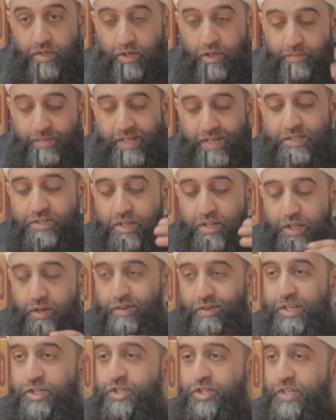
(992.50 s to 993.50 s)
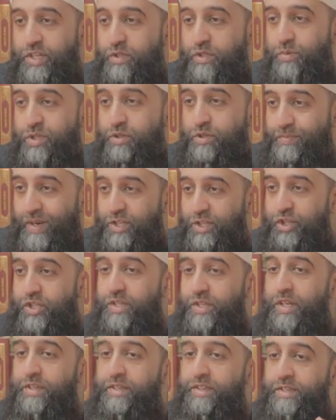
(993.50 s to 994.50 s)
You know, based on narrations which
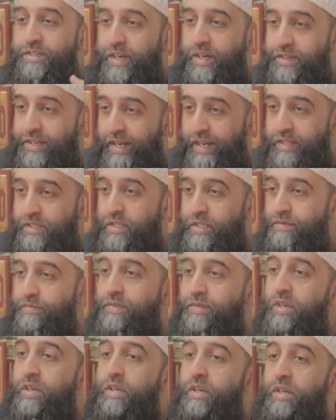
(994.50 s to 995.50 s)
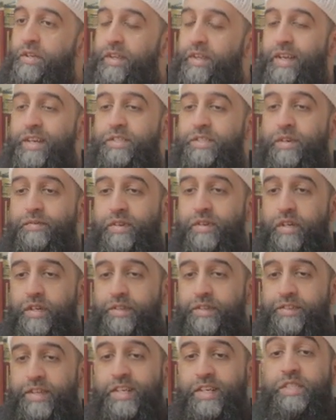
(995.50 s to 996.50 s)
mention that these are days of the days of
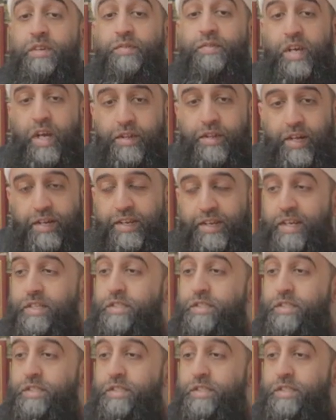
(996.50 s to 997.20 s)
uh, days of Eid are